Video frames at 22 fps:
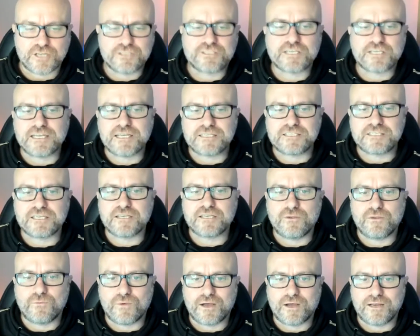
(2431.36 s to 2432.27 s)
say it till
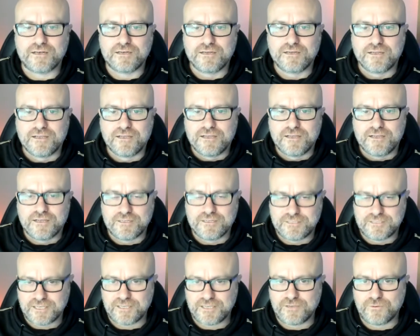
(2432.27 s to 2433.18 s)
you won
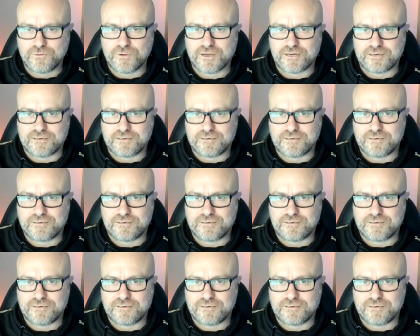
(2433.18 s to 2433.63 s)
until you won.